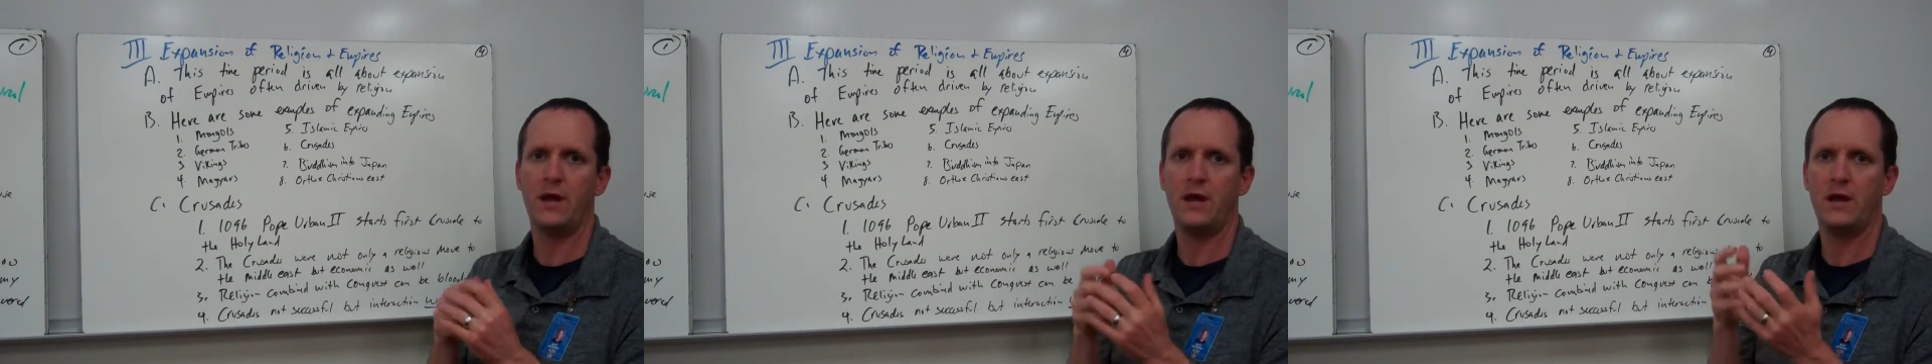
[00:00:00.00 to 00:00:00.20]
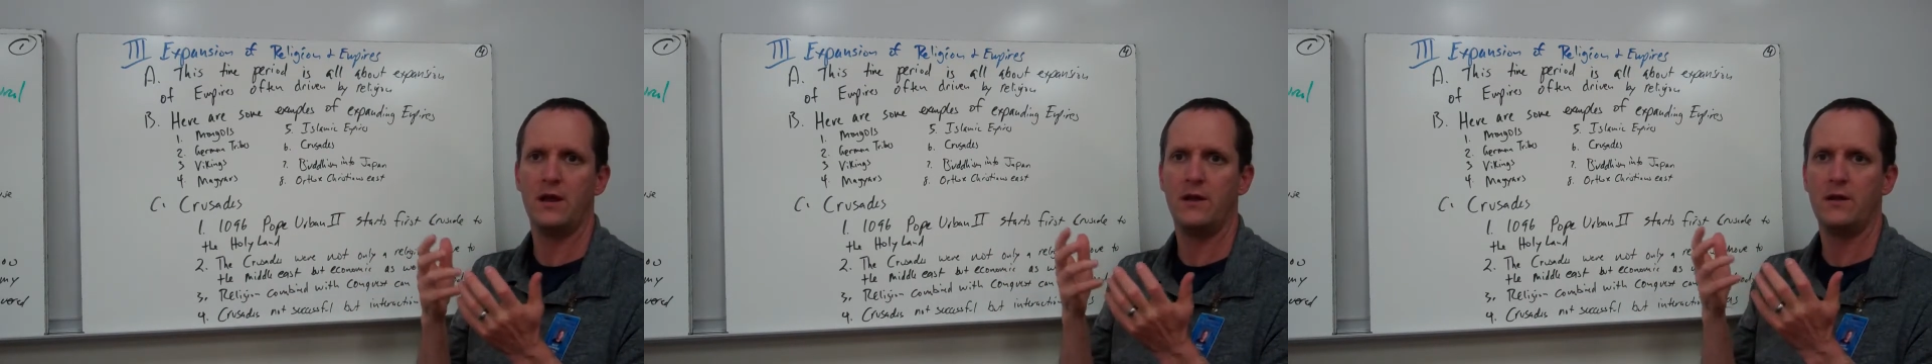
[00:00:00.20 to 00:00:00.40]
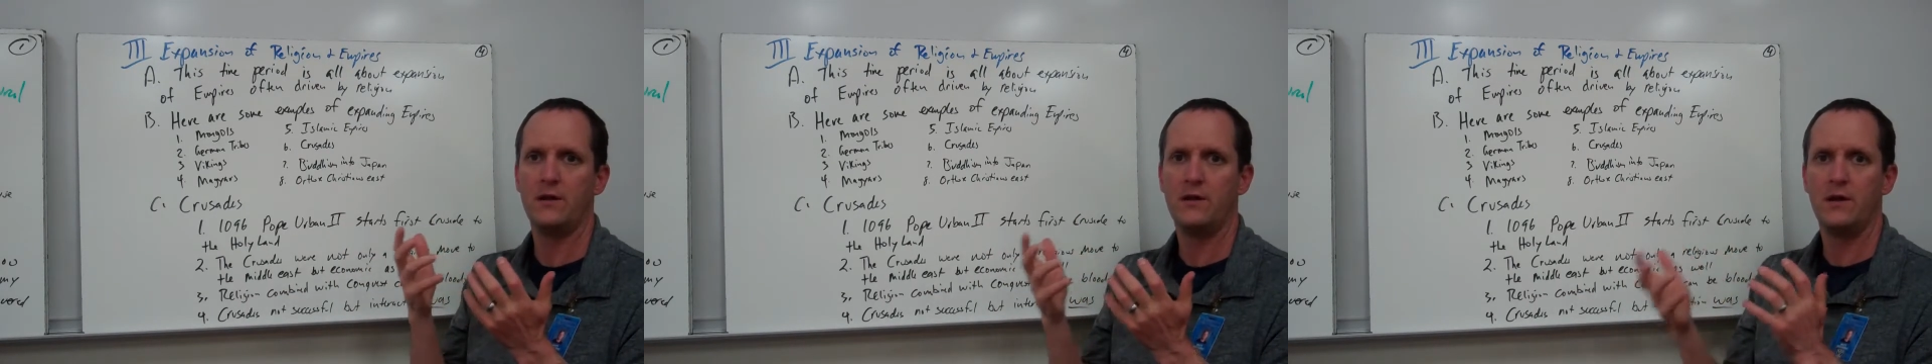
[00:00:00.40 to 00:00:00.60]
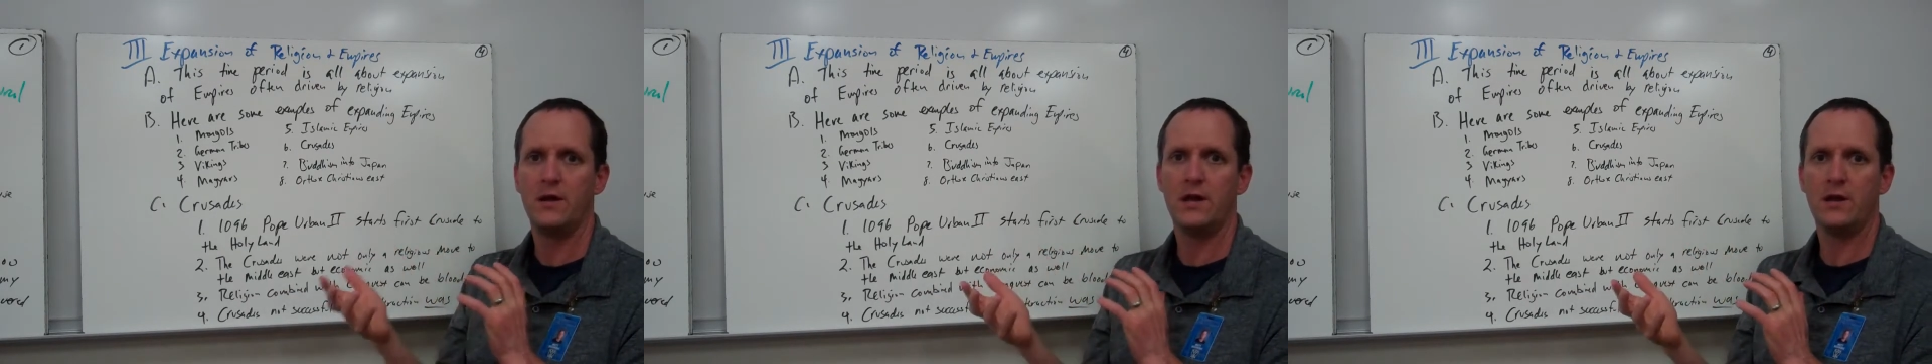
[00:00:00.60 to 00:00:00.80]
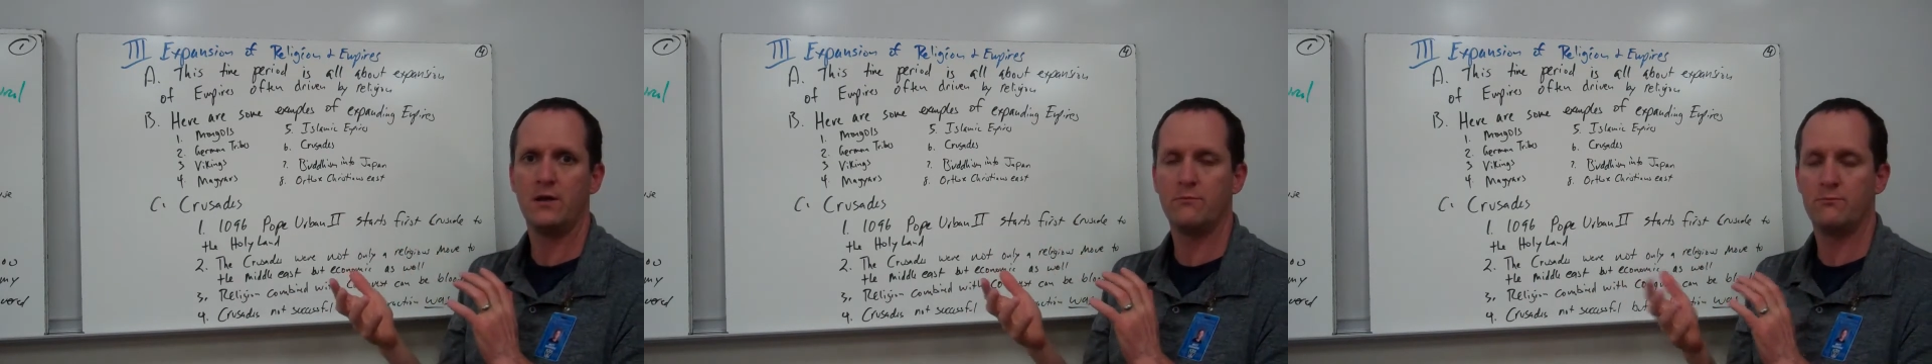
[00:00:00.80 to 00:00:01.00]
And
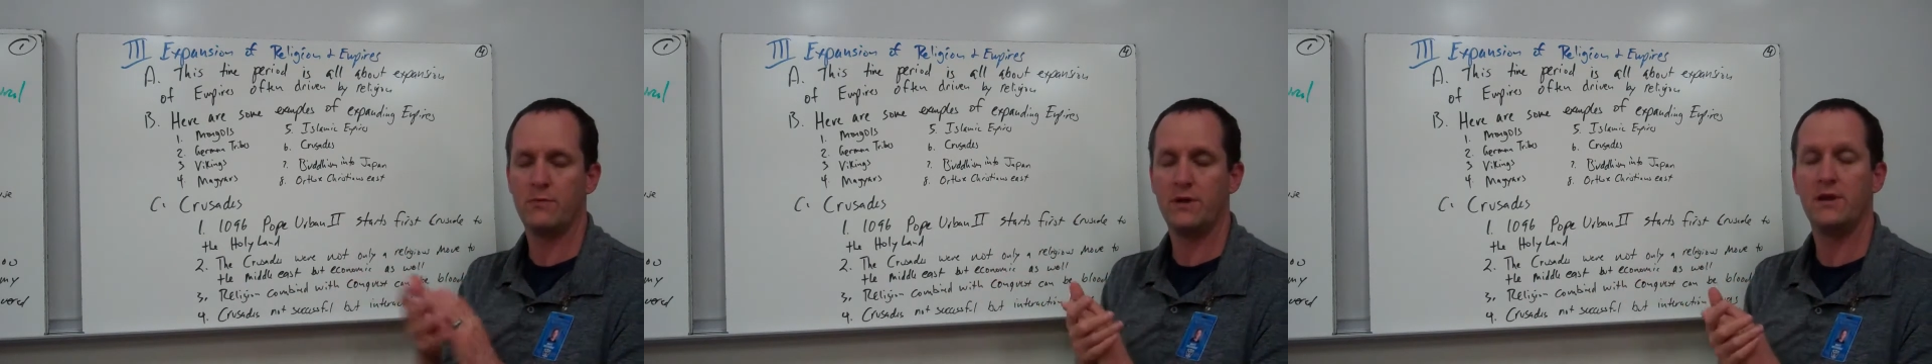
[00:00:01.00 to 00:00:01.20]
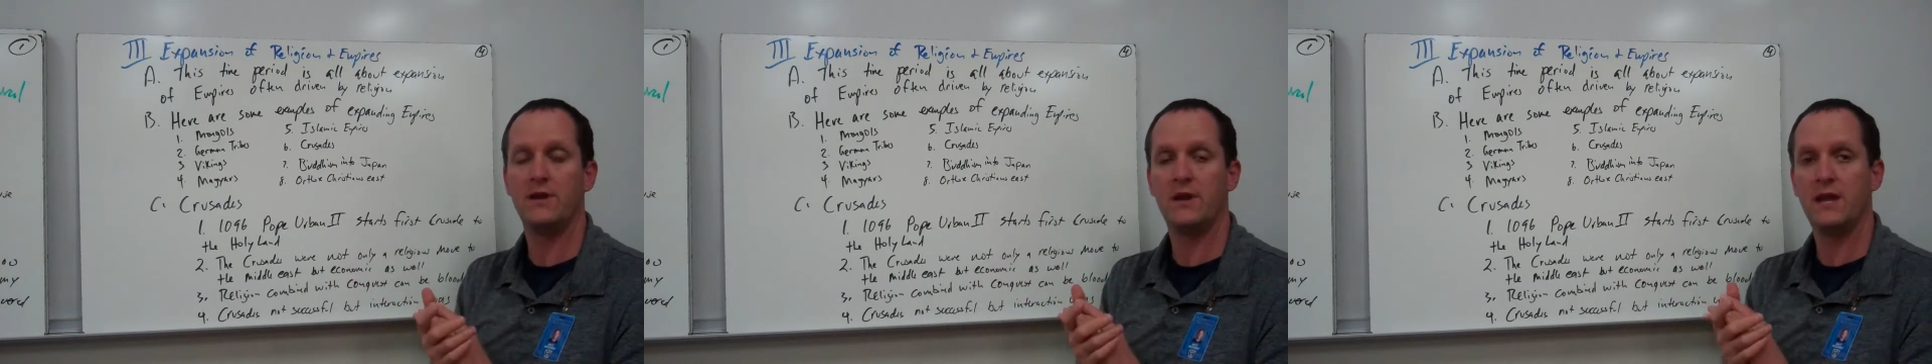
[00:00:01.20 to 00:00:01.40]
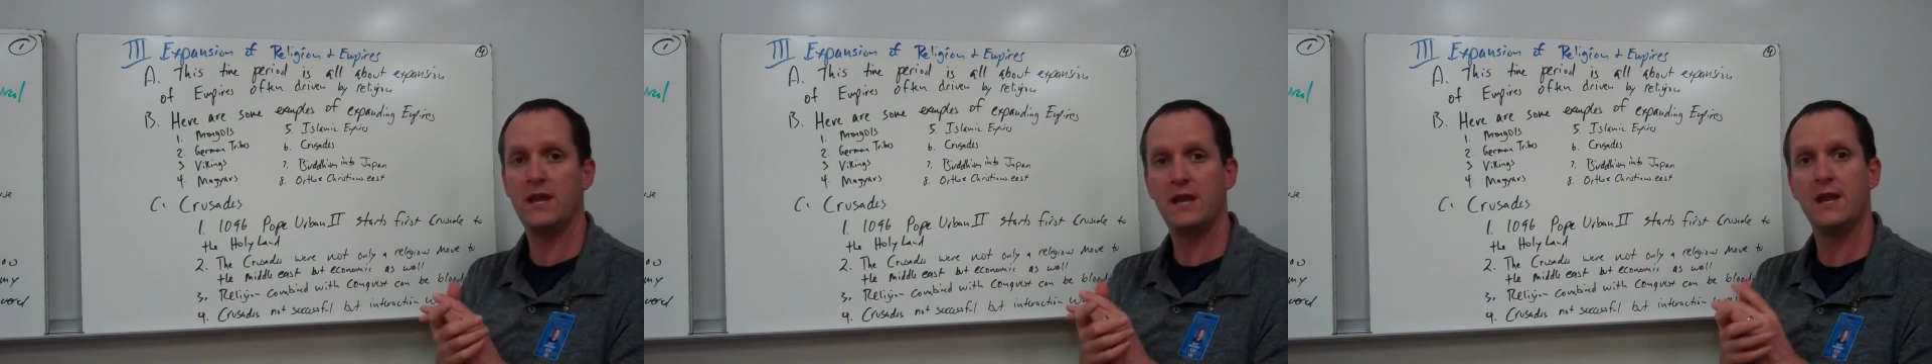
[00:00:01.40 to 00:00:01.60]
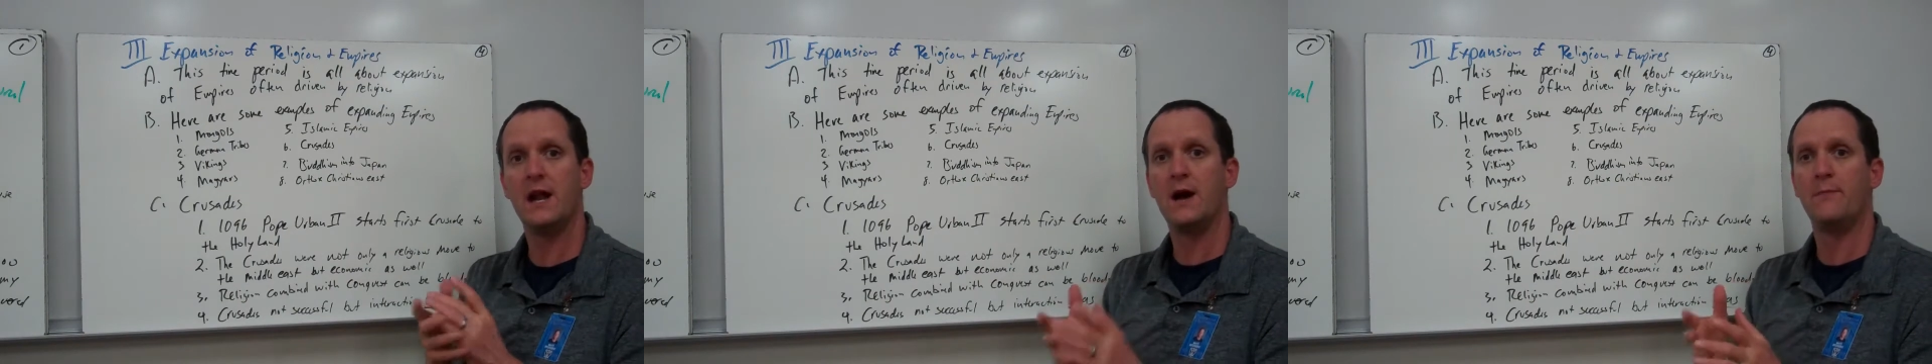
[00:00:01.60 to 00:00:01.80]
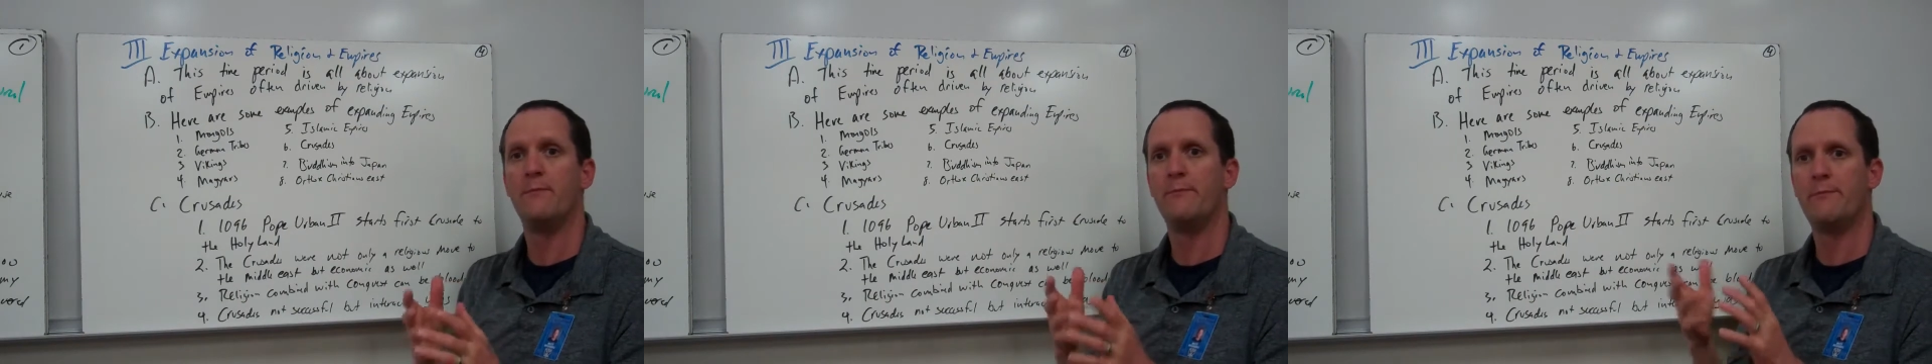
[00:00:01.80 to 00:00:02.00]
it ended
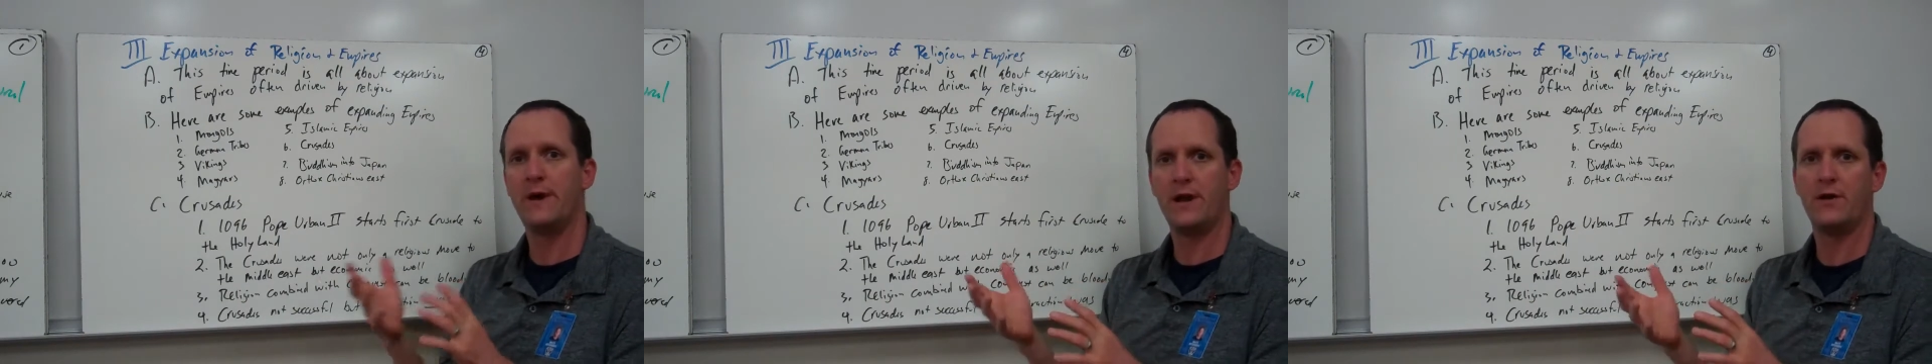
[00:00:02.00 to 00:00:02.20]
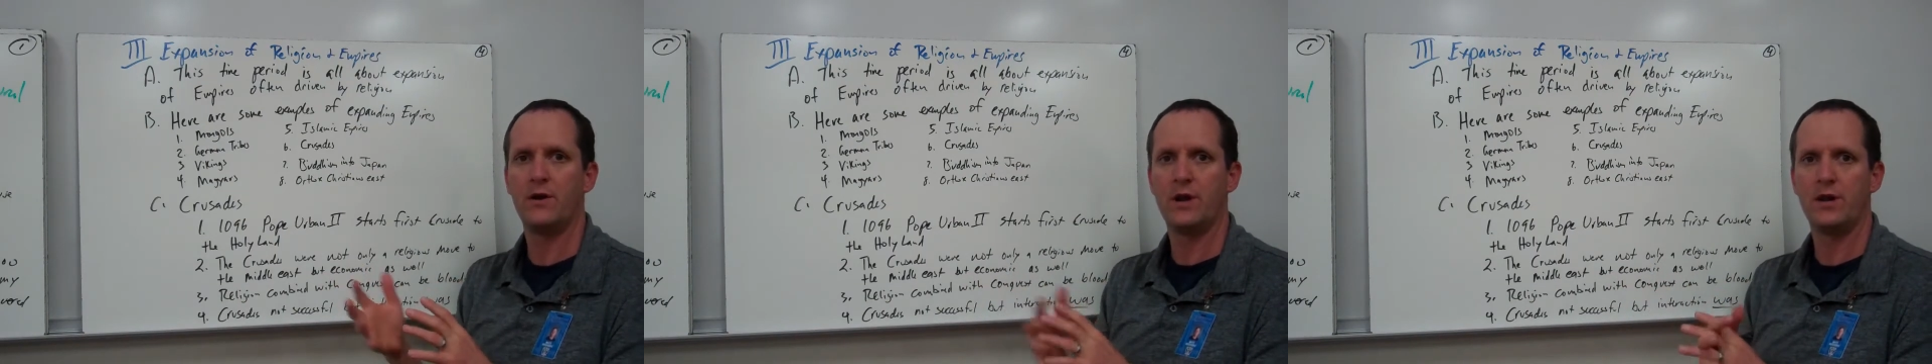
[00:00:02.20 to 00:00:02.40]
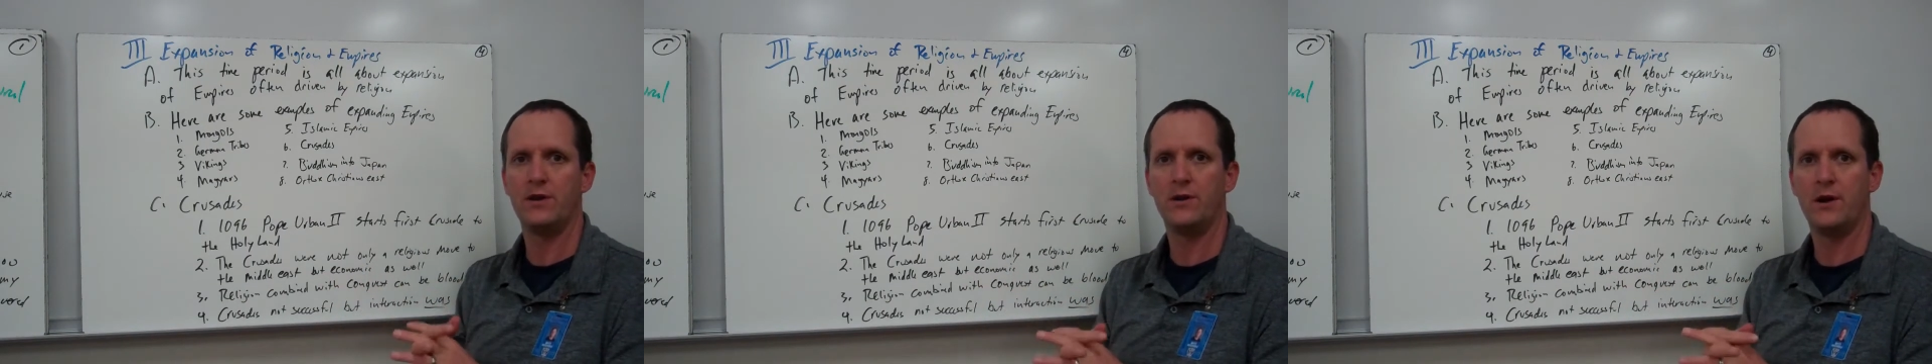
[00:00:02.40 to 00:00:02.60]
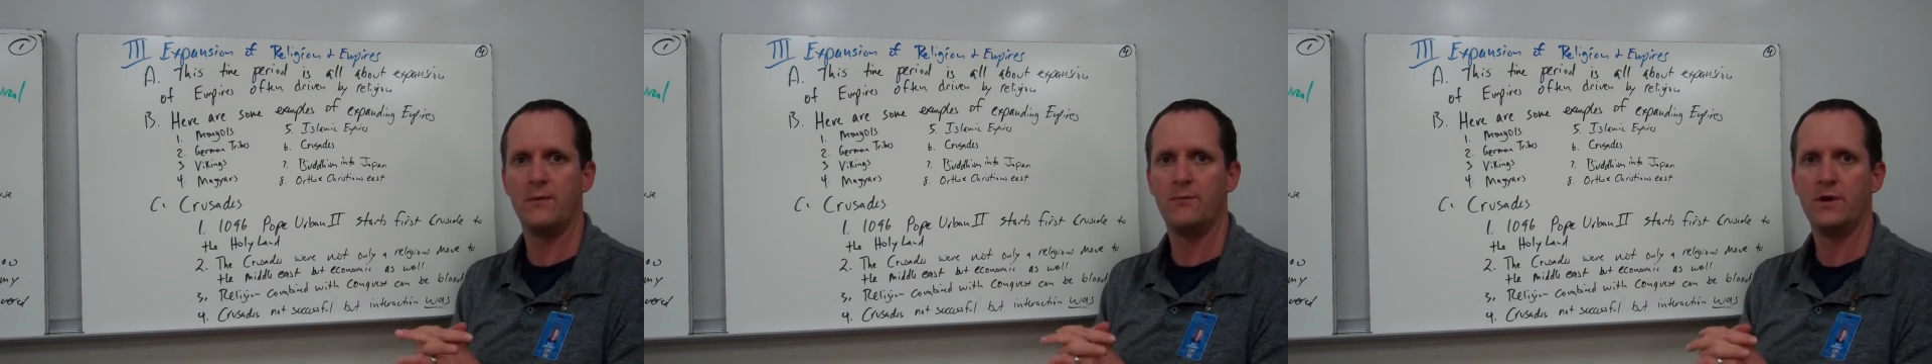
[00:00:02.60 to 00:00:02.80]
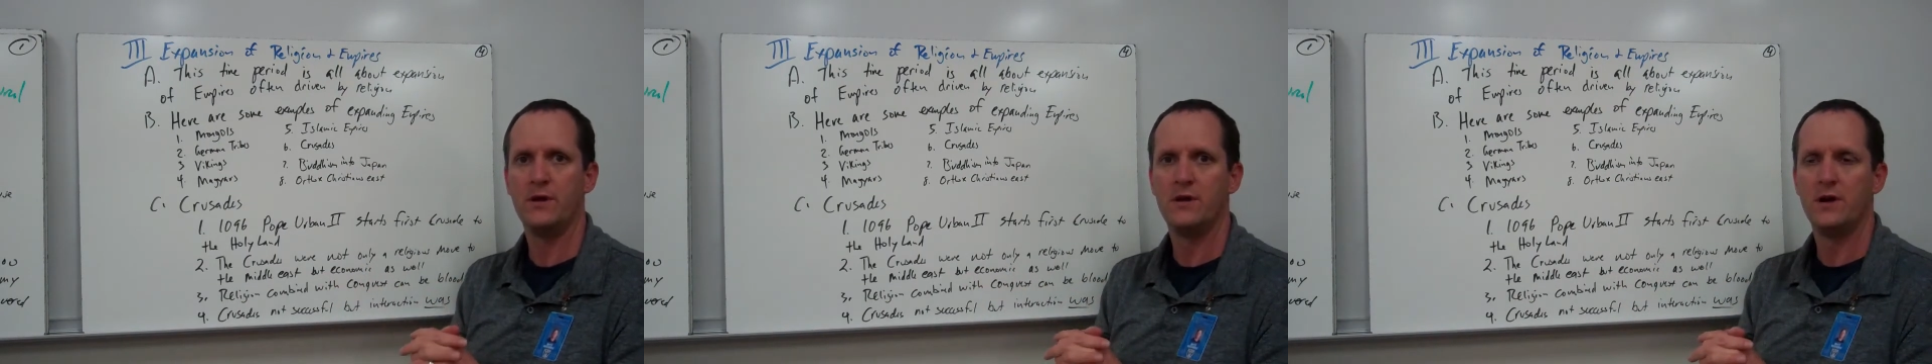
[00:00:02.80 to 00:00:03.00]
up bettering Europe